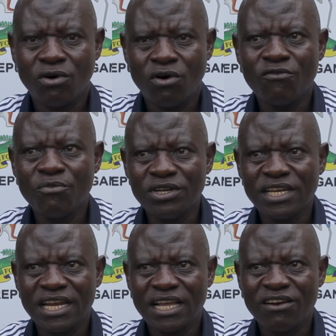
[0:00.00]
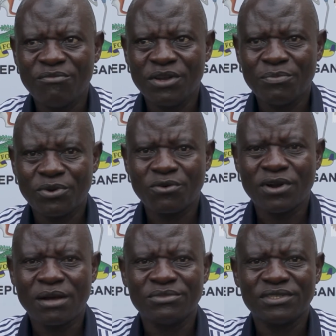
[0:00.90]
of monitoring government
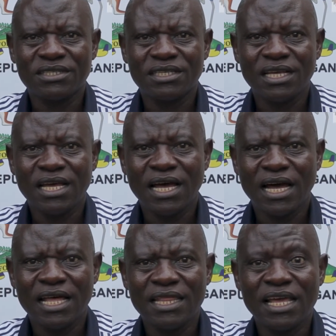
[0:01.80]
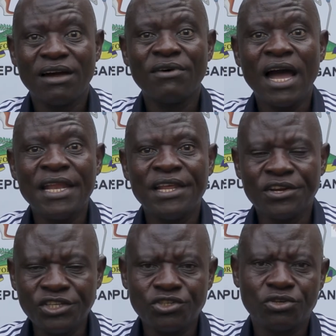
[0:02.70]
programs. And they have had the
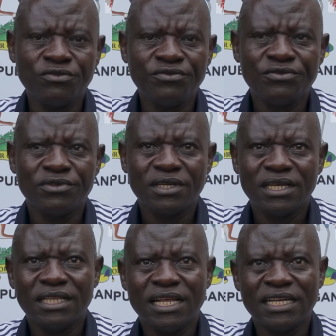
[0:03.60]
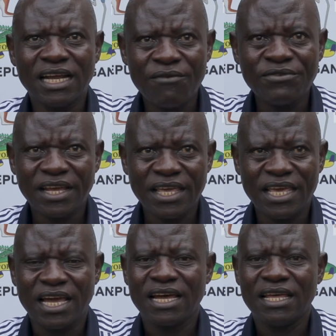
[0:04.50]
resolve that after
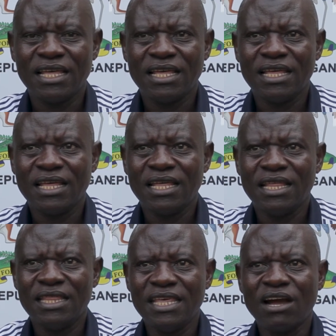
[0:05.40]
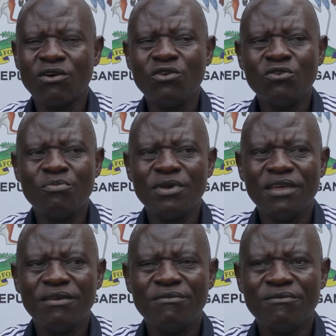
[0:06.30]
here, they are going to
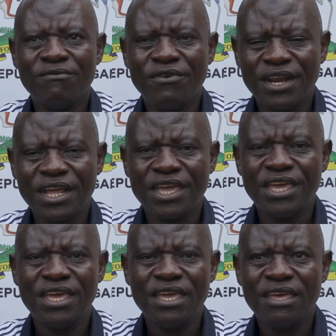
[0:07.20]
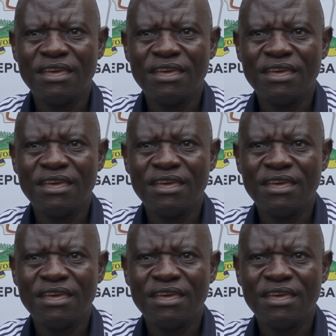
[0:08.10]
be very keen